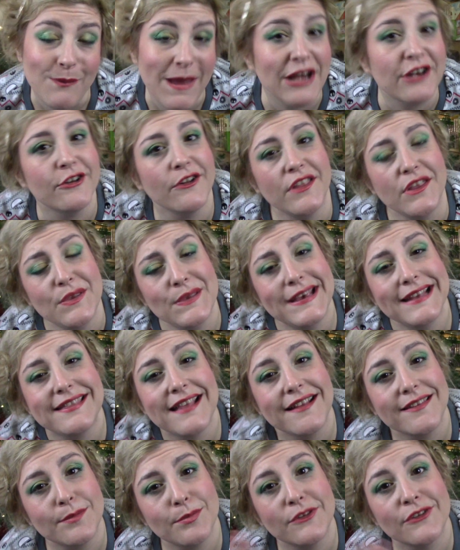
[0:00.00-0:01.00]
Make sure that you hit
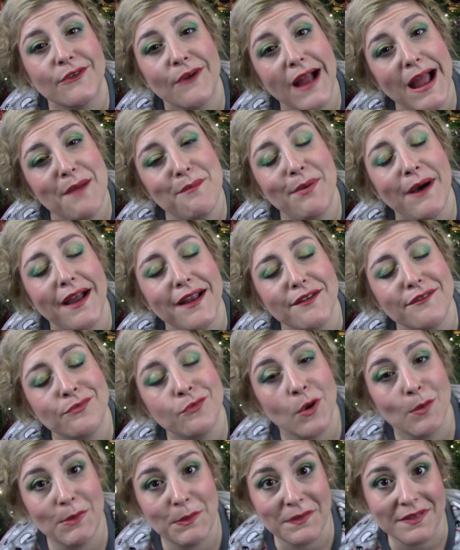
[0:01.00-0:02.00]
that subscribe button
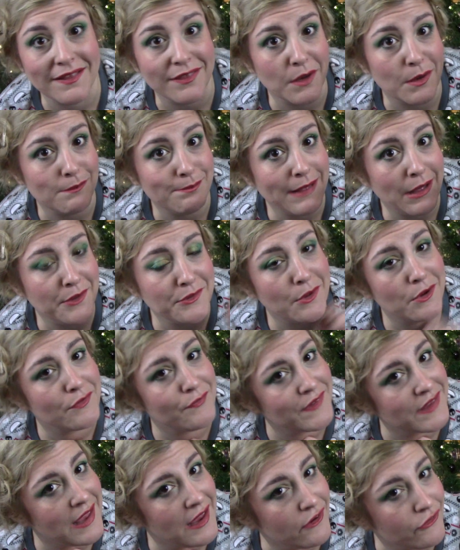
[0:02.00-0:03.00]
for me with the little bell
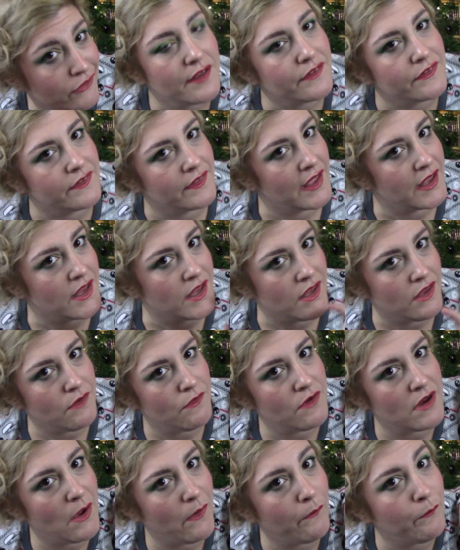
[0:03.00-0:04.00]
notification so that
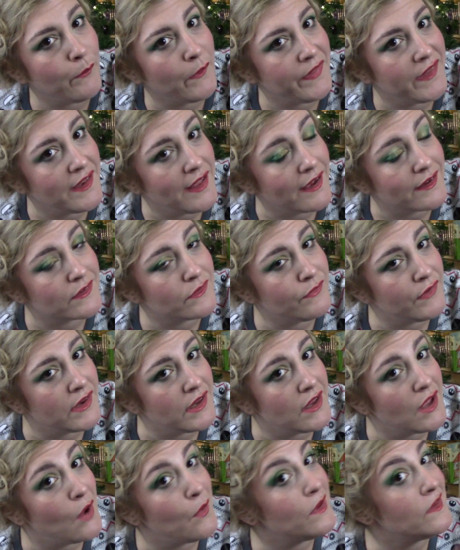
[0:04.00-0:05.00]
you know when the next
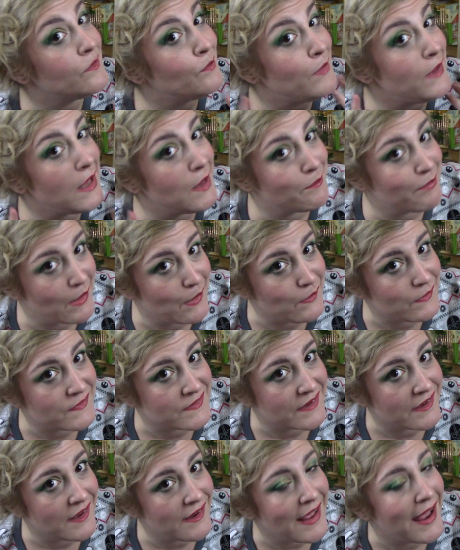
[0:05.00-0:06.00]
video is being
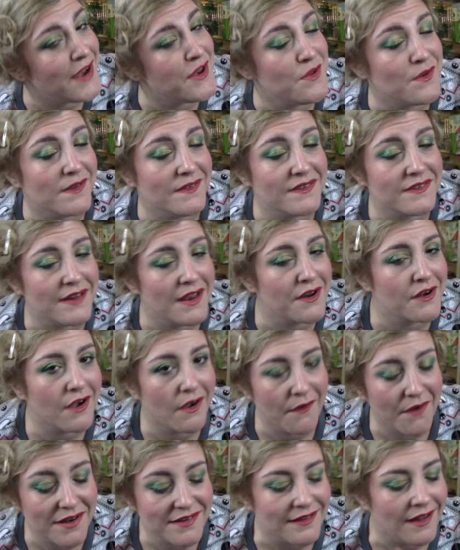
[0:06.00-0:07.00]
posted and you can stay
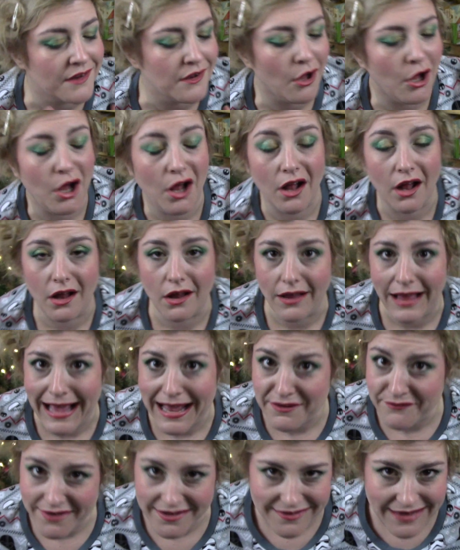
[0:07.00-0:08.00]
current on all
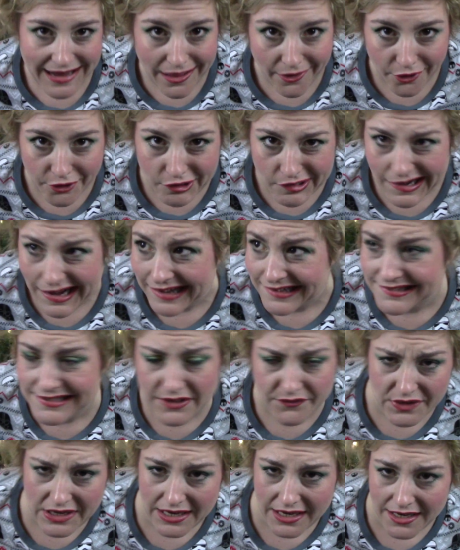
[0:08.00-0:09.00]
Advent Calendar
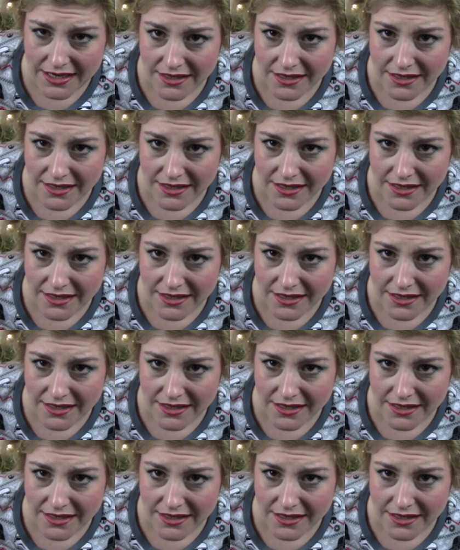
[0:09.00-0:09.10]
activity,